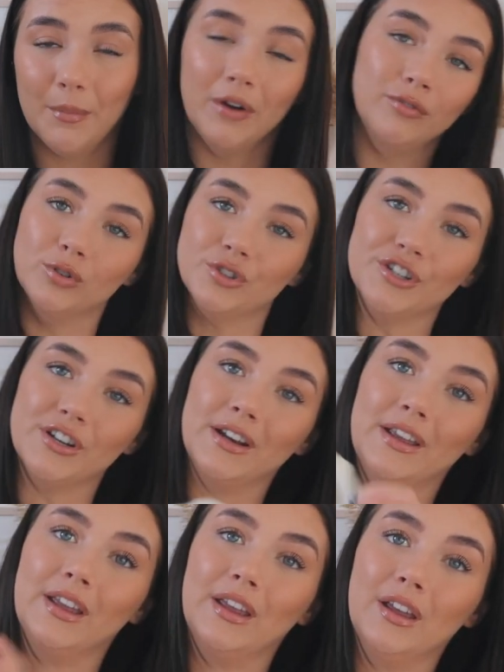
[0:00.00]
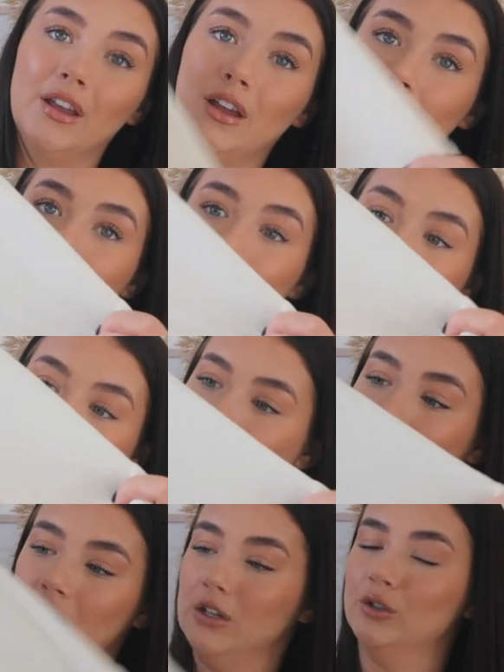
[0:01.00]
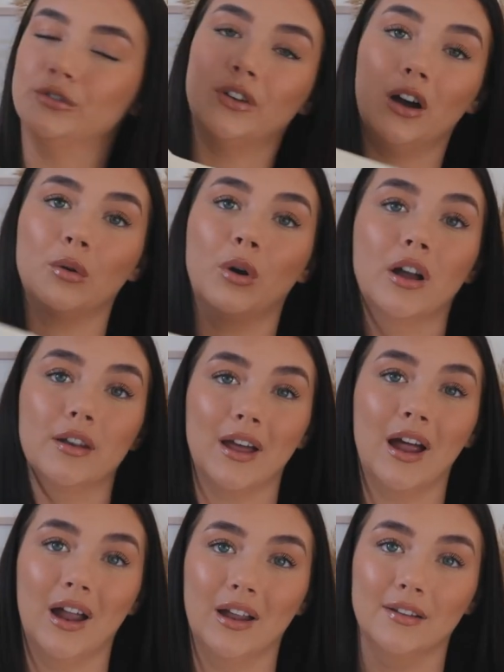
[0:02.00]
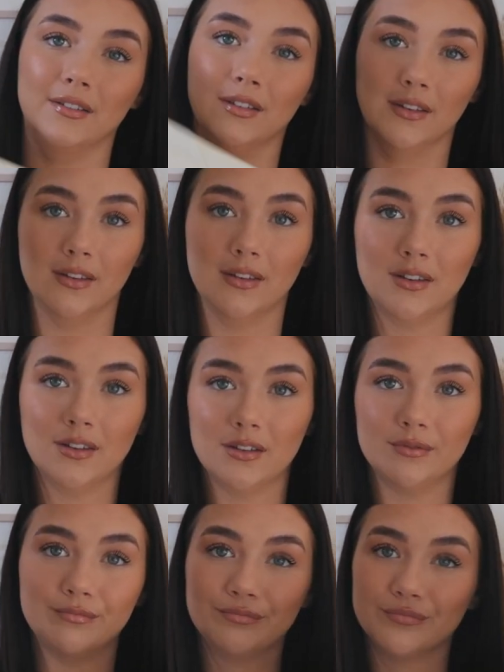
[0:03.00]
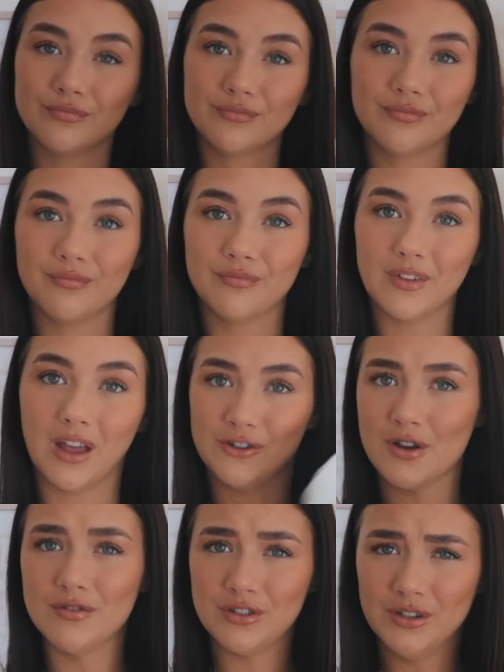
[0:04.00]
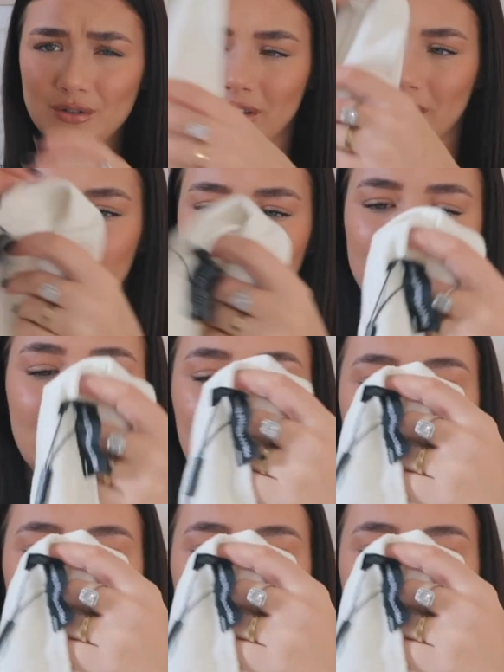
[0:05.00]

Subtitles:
But unfortunately, I look like Lord Farquaad and I don't suit this.